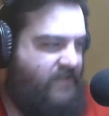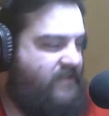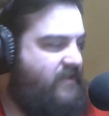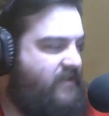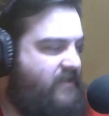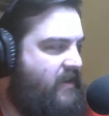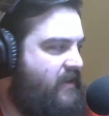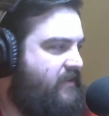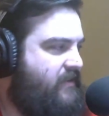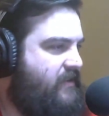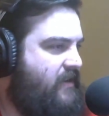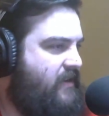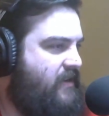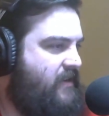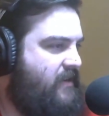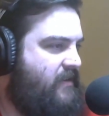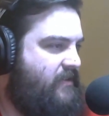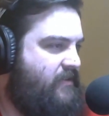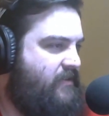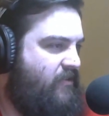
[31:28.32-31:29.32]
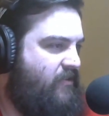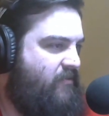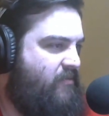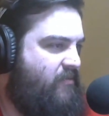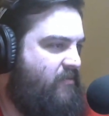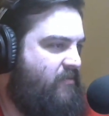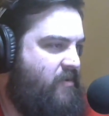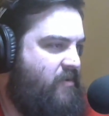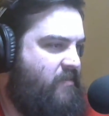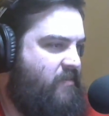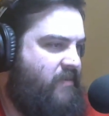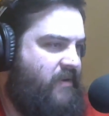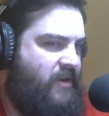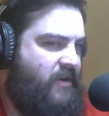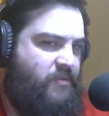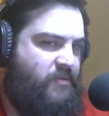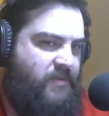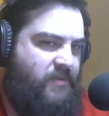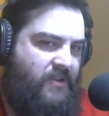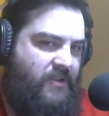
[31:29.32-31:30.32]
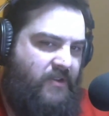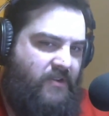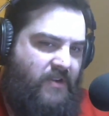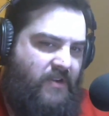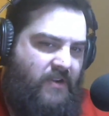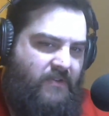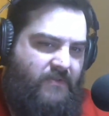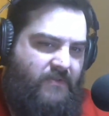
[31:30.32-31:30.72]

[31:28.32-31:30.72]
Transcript: a nice surfboard PHP logo.